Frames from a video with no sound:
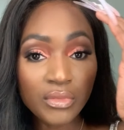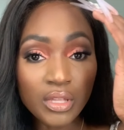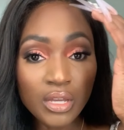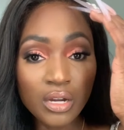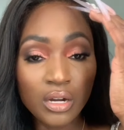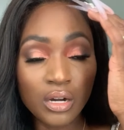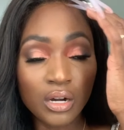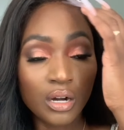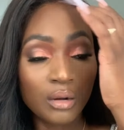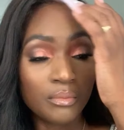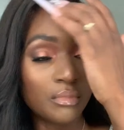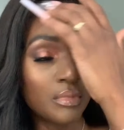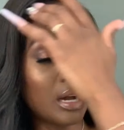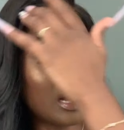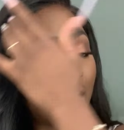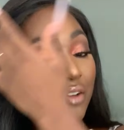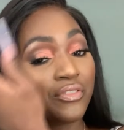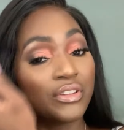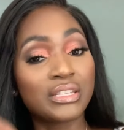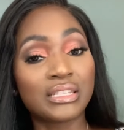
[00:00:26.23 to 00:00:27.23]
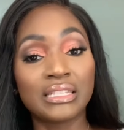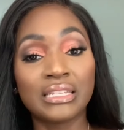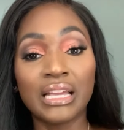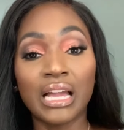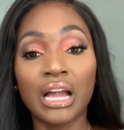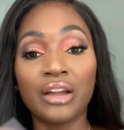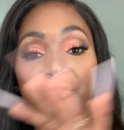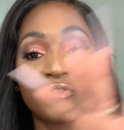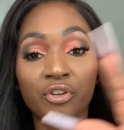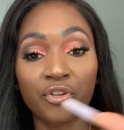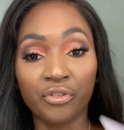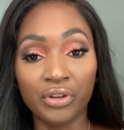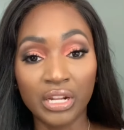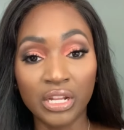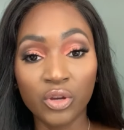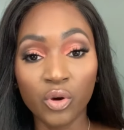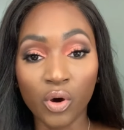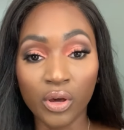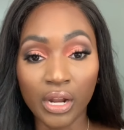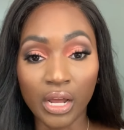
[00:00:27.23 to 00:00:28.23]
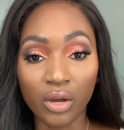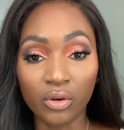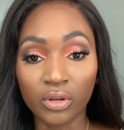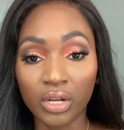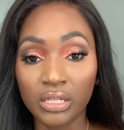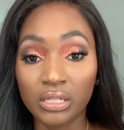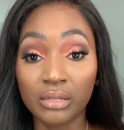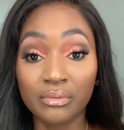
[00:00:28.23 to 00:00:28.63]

Obviously I've already gone out because